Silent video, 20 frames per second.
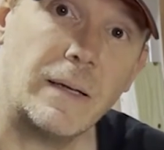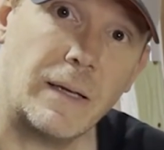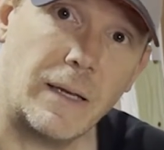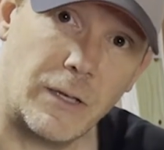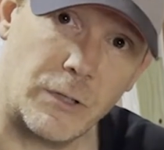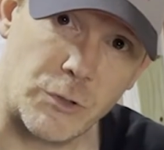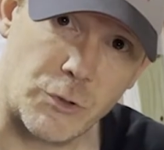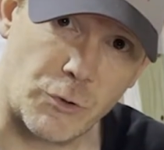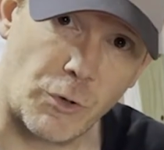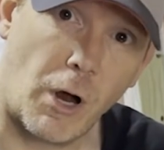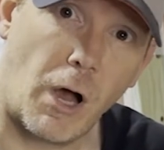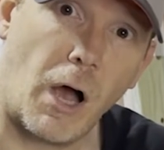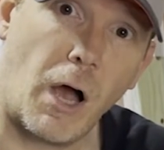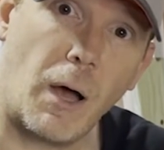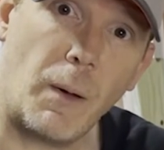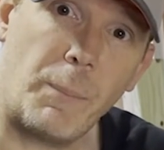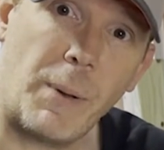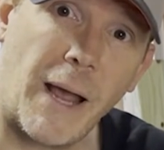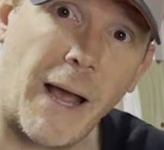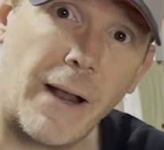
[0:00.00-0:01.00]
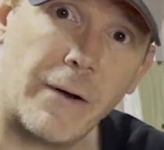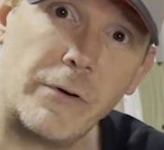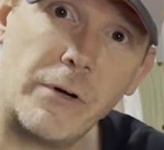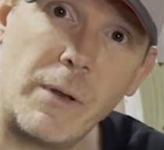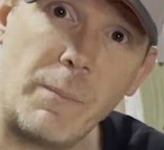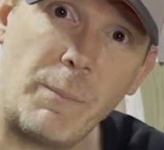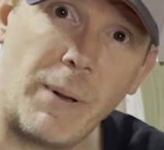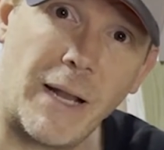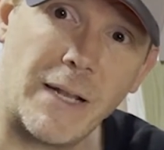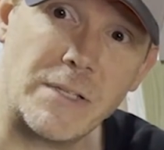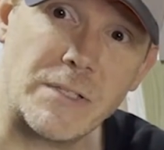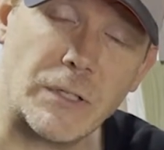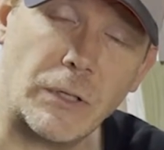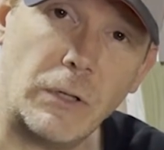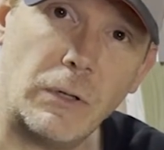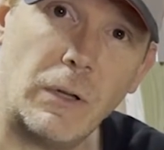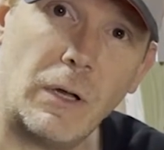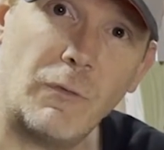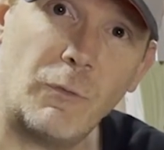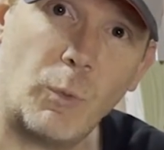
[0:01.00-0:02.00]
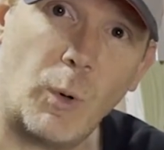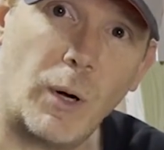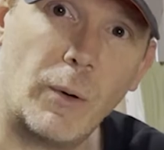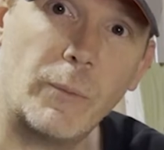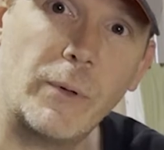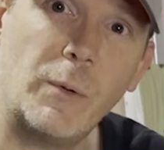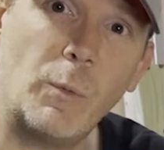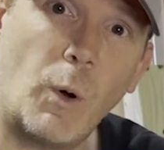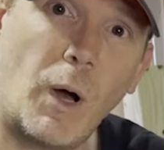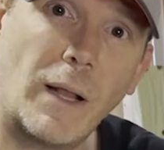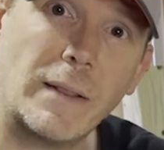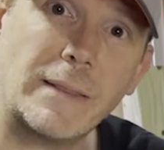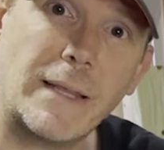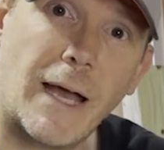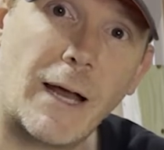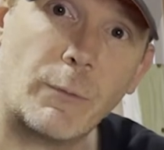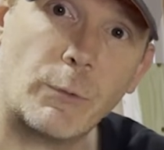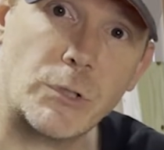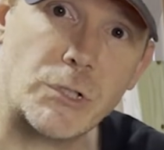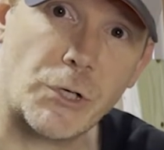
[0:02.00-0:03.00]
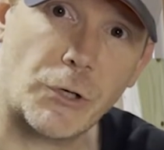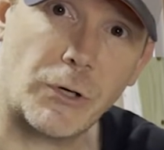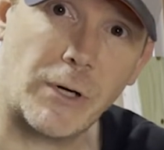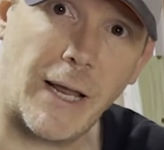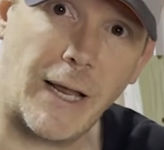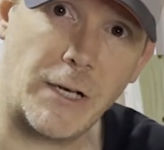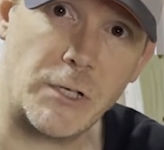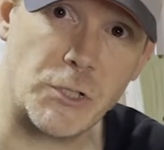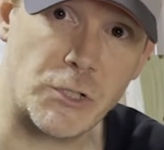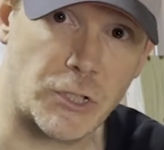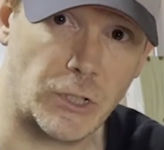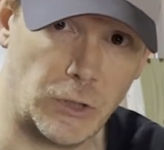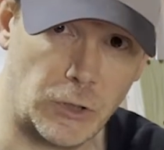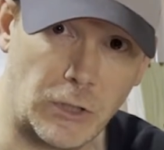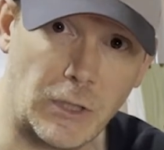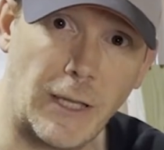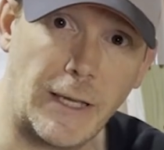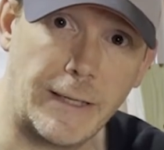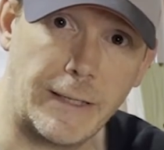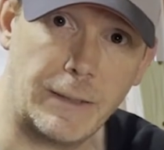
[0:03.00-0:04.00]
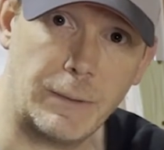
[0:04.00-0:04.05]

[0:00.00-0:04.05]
is draw a pattern in pencil of what we want that return edge to look like.